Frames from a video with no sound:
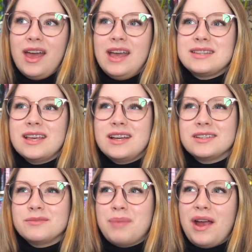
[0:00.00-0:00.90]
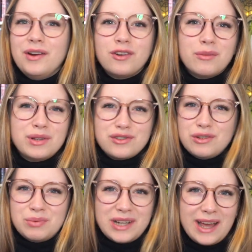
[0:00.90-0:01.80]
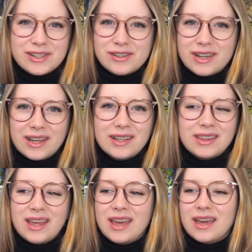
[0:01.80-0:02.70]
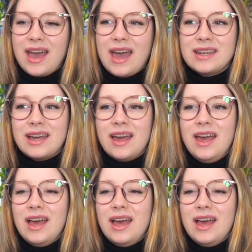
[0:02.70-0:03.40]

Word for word: it's like a paranormal supernatural kind of thing and like